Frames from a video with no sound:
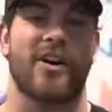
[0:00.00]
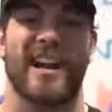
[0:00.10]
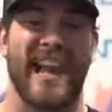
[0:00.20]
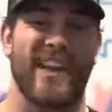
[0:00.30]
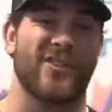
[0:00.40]
or I
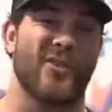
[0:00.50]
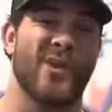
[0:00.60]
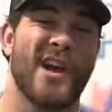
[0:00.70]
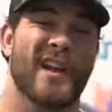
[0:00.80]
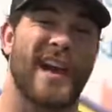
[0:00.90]
gave you
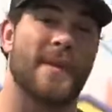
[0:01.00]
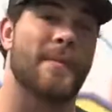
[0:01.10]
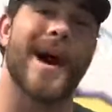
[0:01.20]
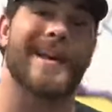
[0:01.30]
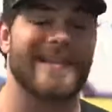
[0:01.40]
kind of
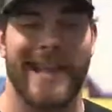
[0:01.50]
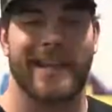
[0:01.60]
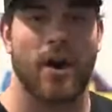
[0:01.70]
my take